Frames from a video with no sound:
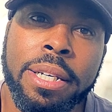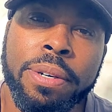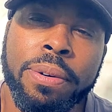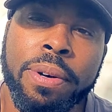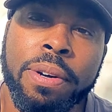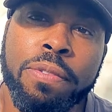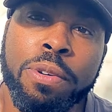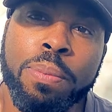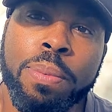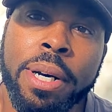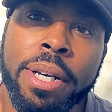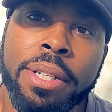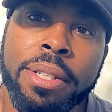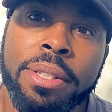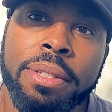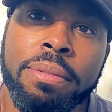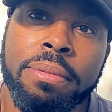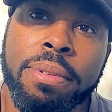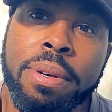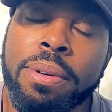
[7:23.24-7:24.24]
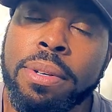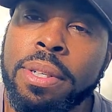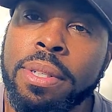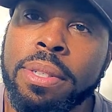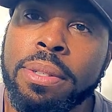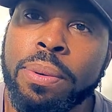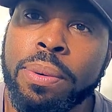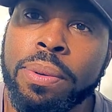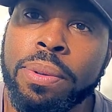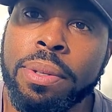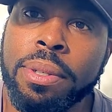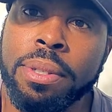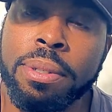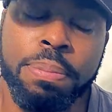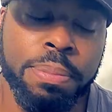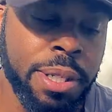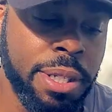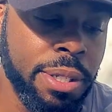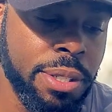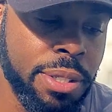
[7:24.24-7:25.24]
everybody's diverted toward this
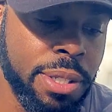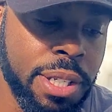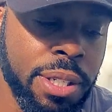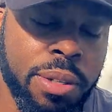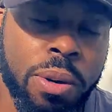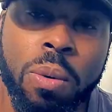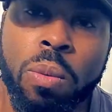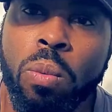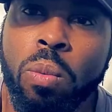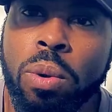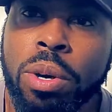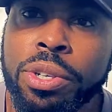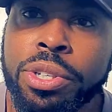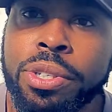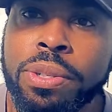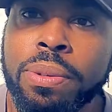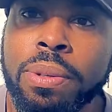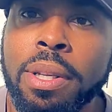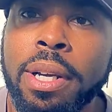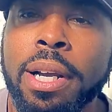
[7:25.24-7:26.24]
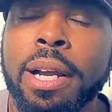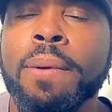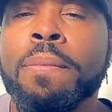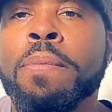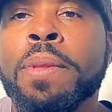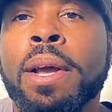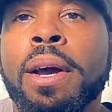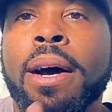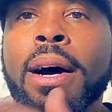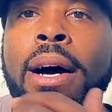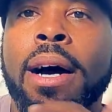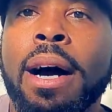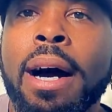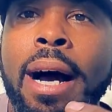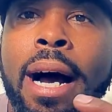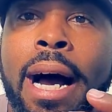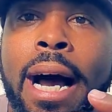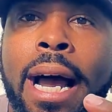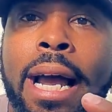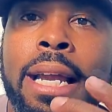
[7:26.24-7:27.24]
because they don't want you. Like,
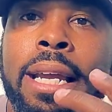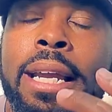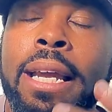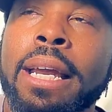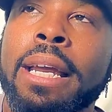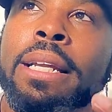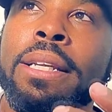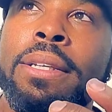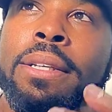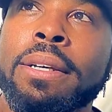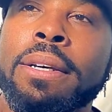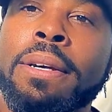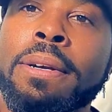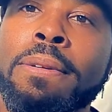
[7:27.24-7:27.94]
I can't,